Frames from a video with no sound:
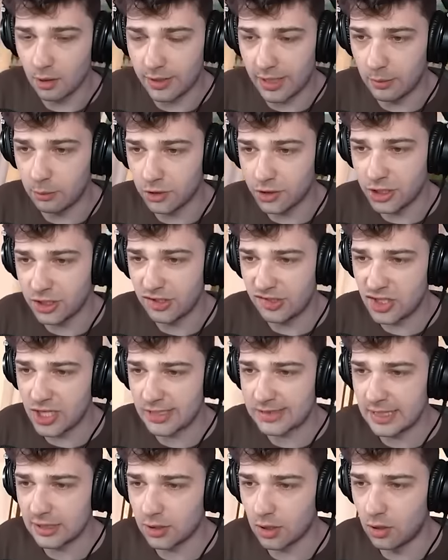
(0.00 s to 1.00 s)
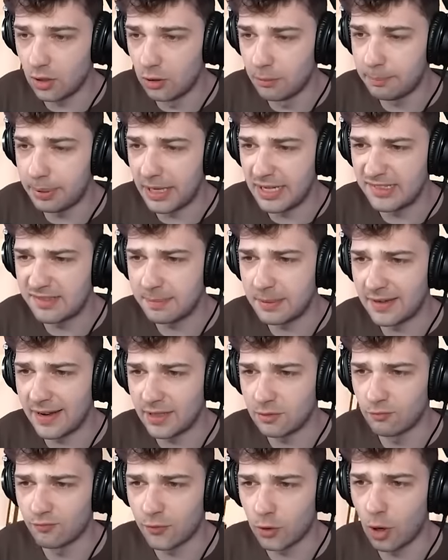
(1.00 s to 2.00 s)
Okay, well, she just checked out the whole basement,
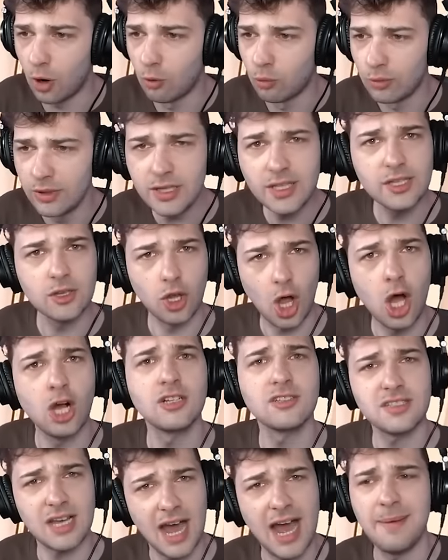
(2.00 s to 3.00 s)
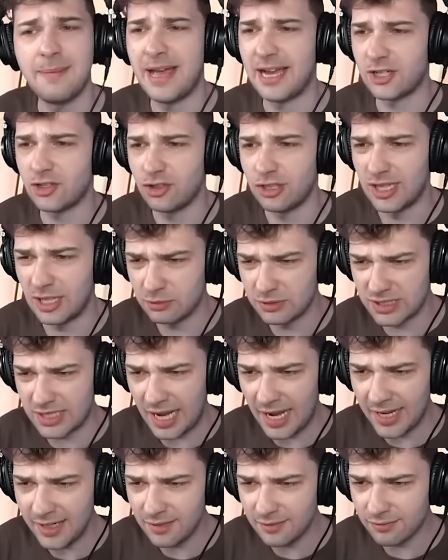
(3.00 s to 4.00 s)
and for a really long time, actually, that was
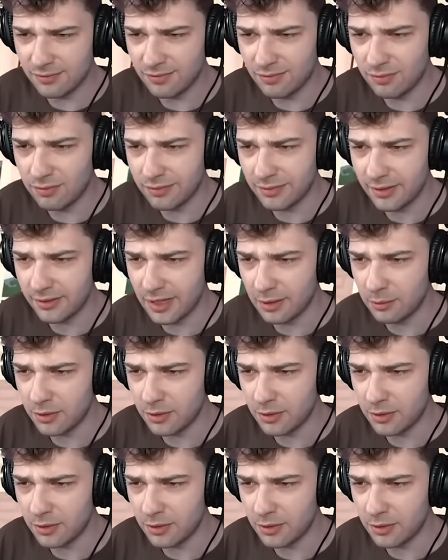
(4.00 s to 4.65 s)
kind of weird.